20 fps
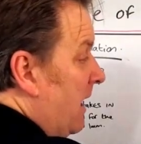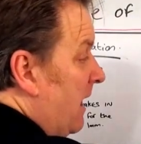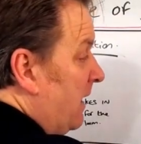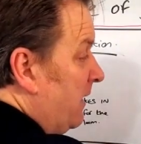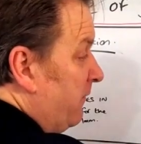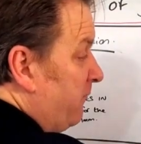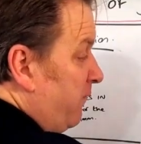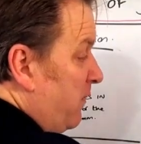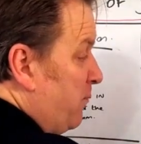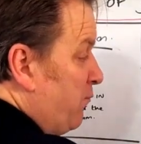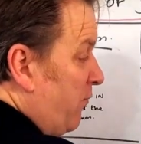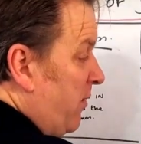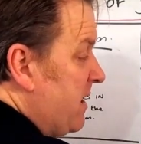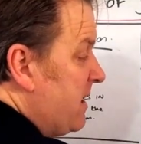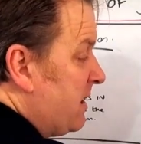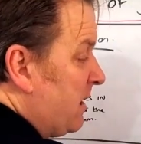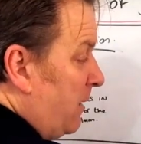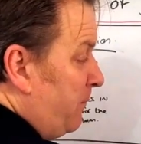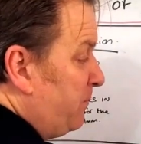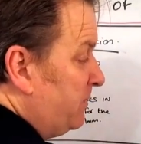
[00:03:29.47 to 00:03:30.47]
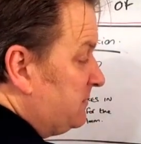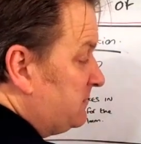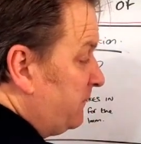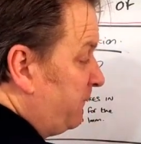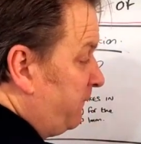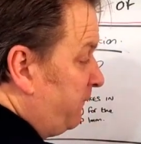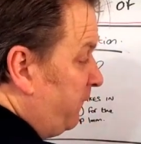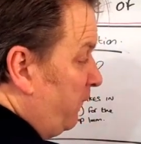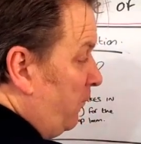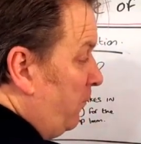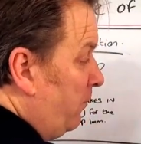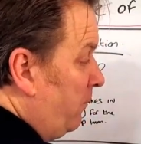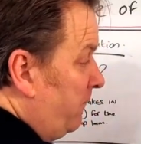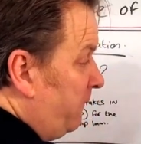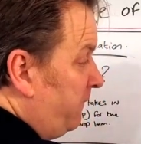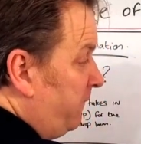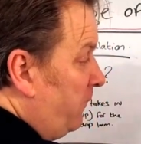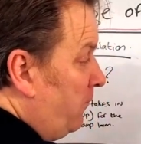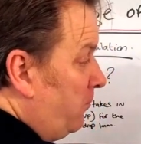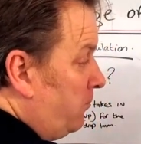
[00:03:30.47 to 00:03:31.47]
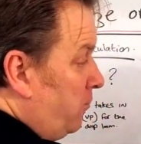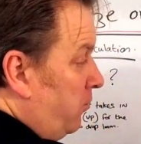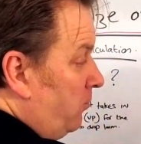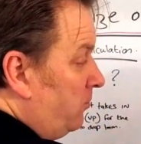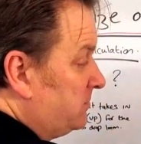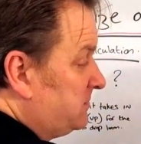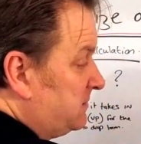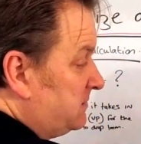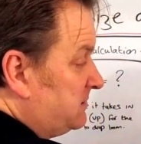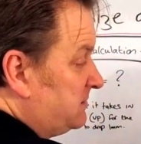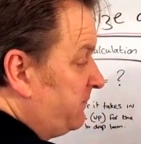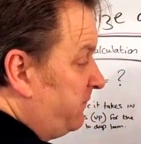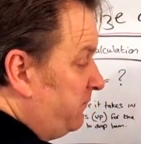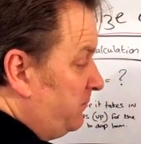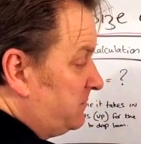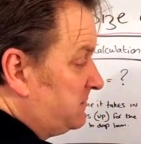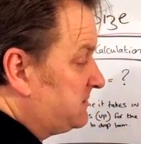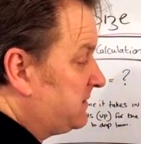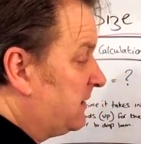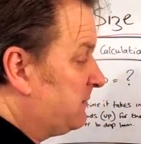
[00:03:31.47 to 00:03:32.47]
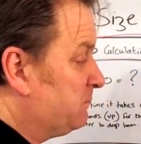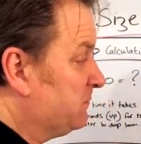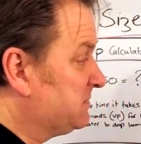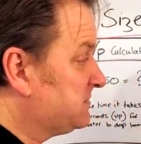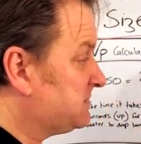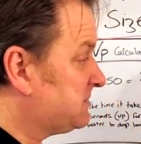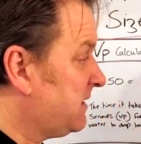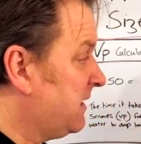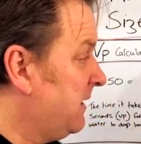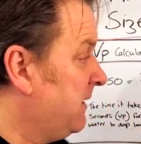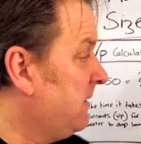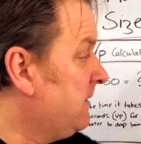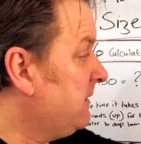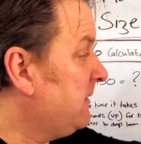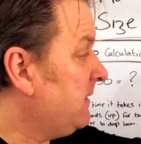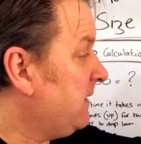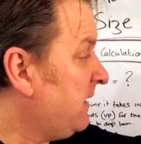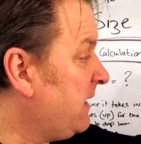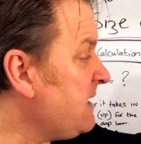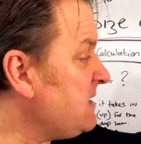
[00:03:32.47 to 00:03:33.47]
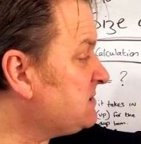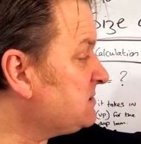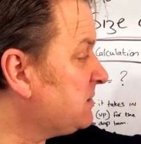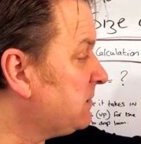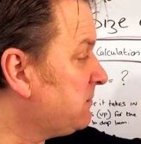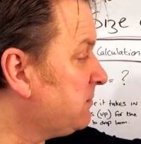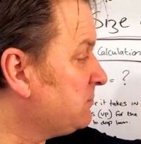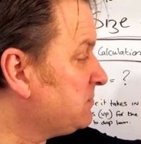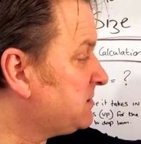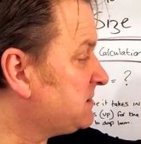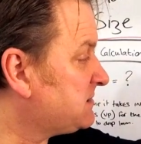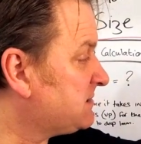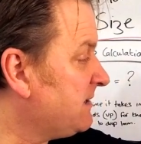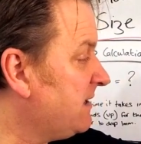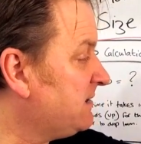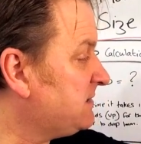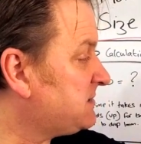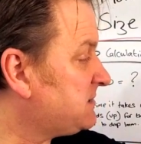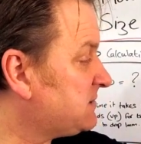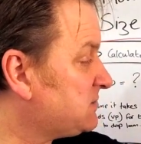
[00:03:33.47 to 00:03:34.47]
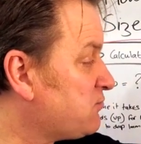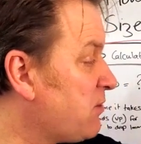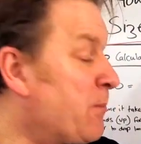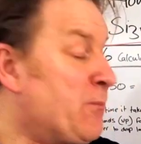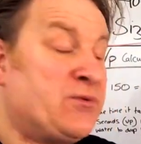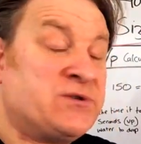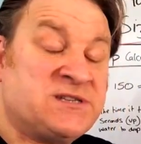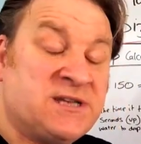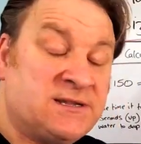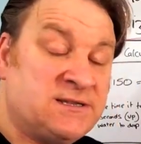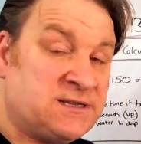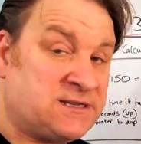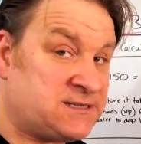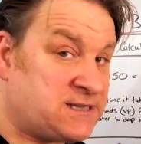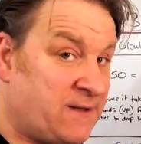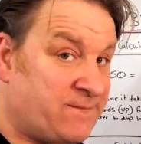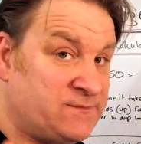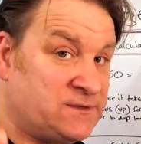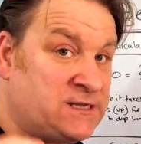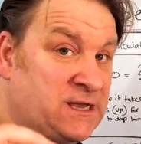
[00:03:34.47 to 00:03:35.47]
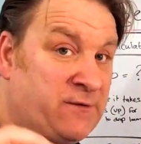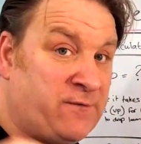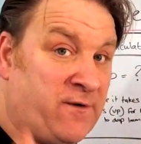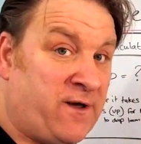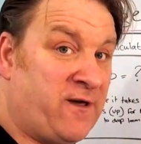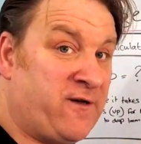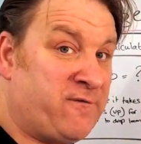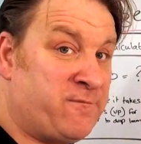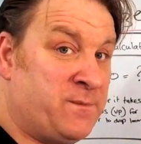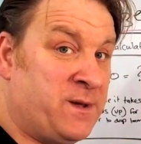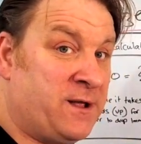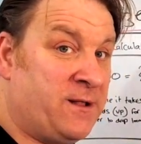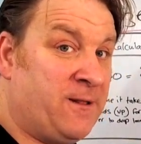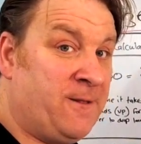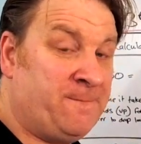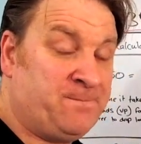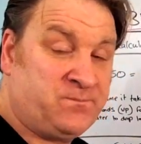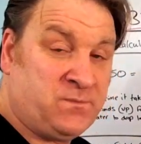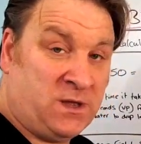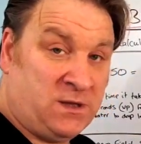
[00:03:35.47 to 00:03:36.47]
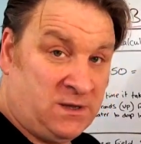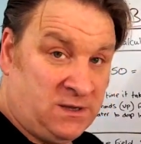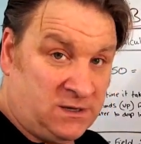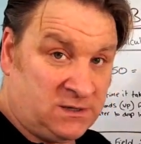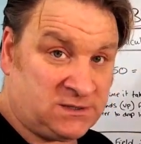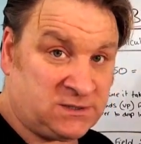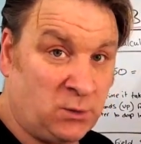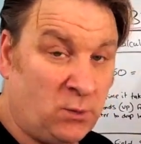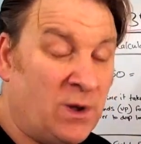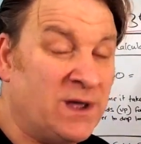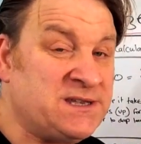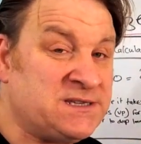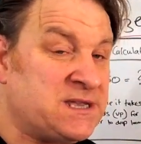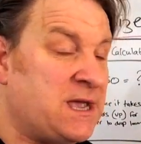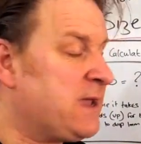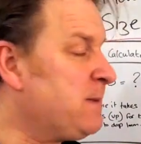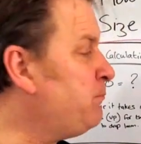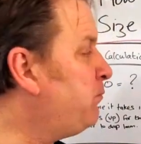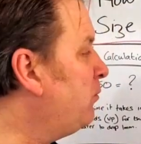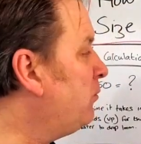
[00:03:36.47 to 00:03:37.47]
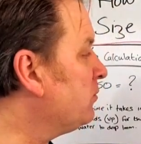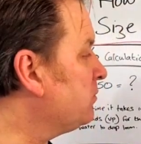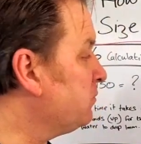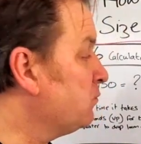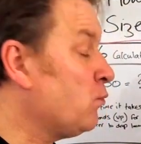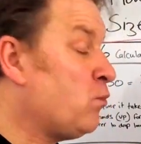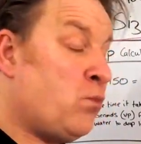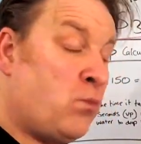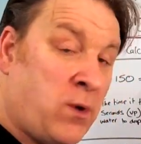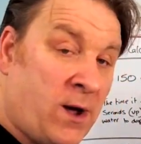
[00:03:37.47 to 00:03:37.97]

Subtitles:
And if we break up into four quarters, four segments there, each of those slices represents 75 mil. So why is that important?